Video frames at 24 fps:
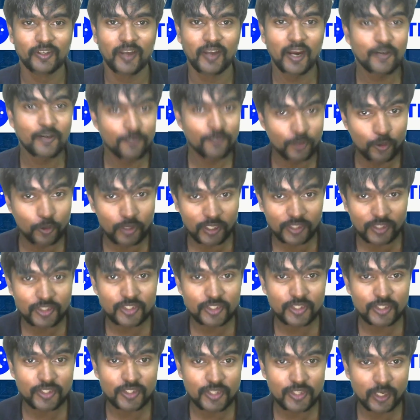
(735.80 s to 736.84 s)
and few
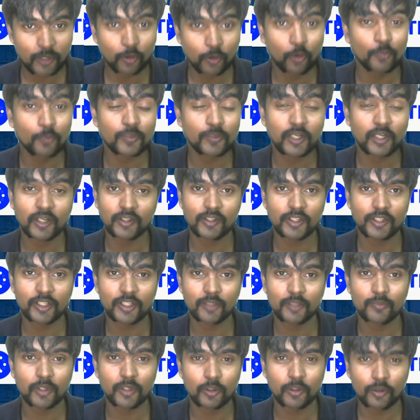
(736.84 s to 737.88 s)
youngsters like Omkar
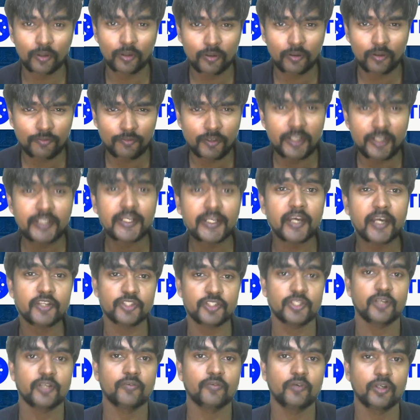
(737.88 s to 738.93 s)
Nikam are doing
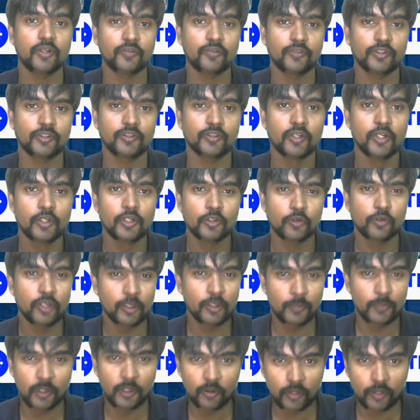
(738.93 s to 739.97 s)
fantastic work with
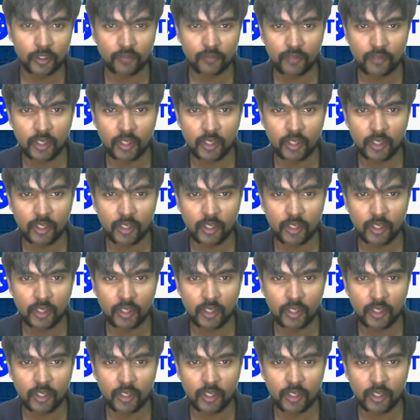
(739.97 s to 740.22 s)
Unique Biotech.